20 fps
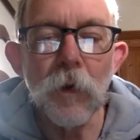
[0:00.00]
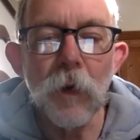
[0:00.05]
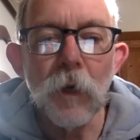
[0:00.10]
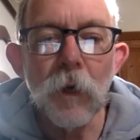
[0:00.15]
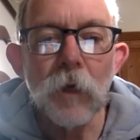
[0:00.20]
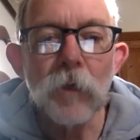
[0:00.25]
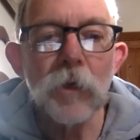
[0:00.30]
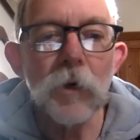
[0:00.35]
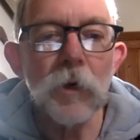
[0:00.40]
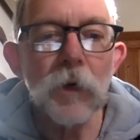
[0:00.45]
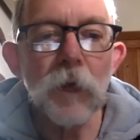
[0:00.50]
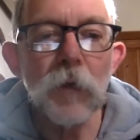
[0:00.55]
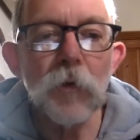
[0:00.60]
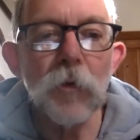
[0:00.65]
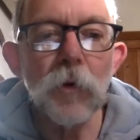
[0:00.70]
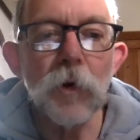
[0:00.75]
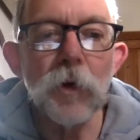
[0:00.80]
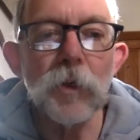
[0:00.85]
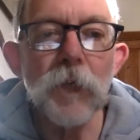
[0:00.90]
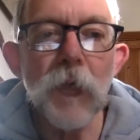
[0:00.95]
So in other
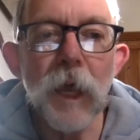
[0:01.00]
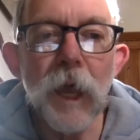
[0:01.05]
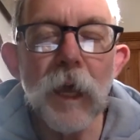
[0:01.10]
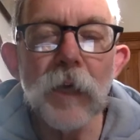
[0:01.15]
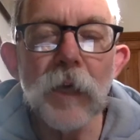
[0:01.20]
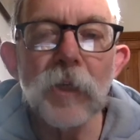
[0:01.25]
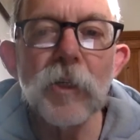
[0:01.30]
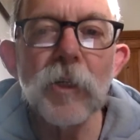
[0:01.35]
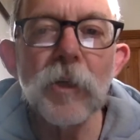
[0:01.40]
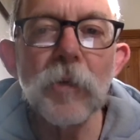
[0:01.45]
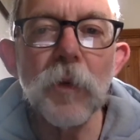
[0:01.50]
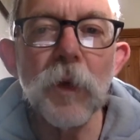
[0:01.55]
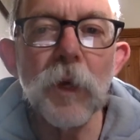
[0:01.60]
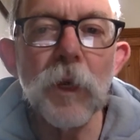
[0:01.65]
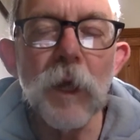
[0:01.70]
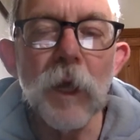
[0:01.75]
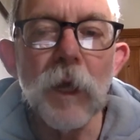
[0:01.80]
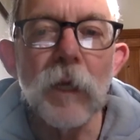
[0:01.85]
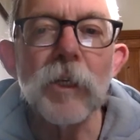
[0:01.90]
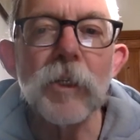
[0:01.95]
words, there has to
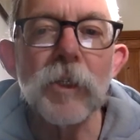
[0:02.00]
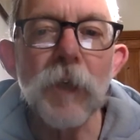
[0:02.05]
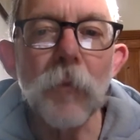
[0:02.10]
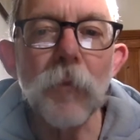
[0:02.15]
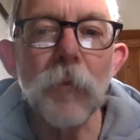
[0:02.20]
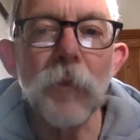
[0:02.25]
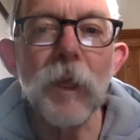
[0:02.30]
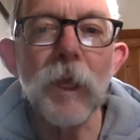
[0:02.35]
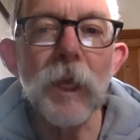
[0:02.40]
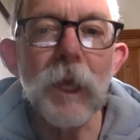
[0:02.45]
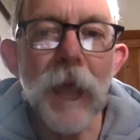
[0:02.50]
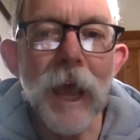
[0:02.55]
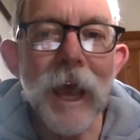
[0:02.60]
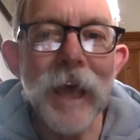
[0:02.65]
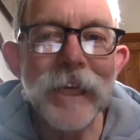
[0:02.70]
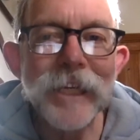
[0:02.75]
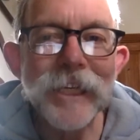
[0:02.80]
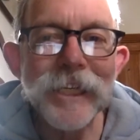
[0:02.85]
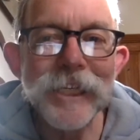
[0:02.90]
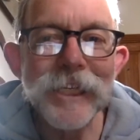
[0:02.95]
be something
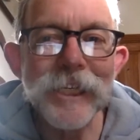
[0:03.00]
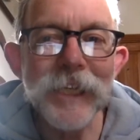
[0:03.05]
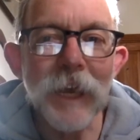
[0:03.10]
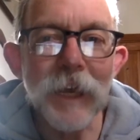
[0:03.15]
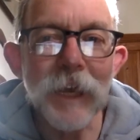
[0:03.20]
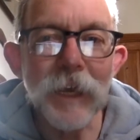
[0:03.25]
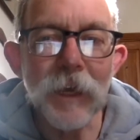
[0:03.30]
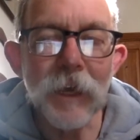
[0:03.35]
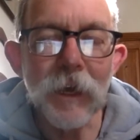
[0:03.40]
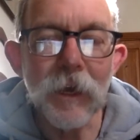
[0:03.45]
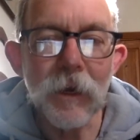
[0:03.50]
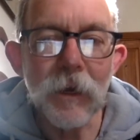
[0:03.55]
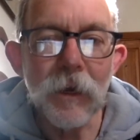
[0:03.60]
at stake.